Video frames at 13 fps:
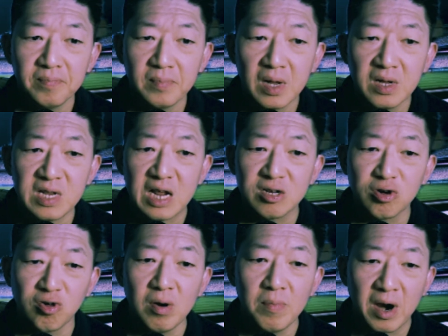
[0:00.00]
Says
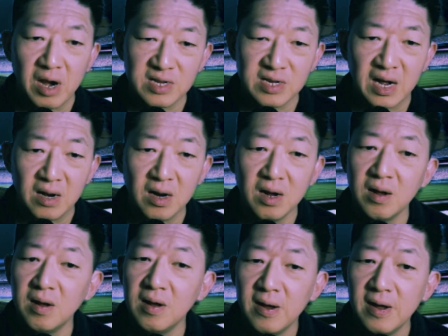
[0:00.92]
Cromartie-san,
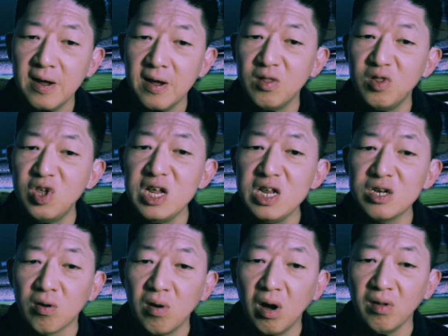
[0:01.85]
these
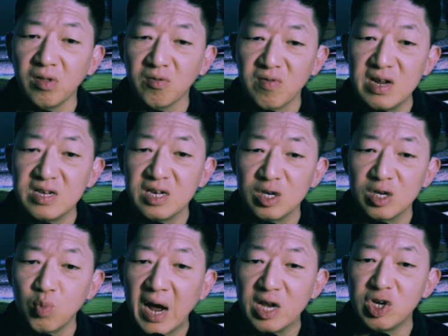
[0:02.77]
are all the reasons
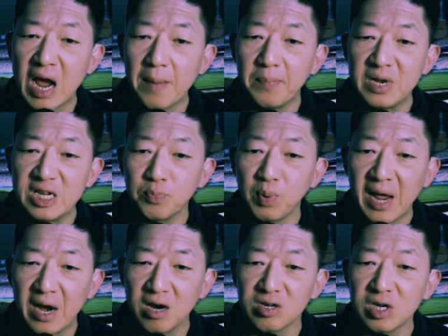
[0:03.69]
why Japanese
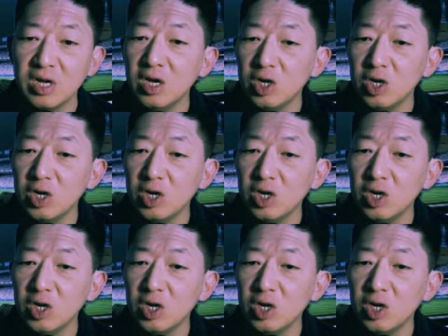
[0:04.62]
players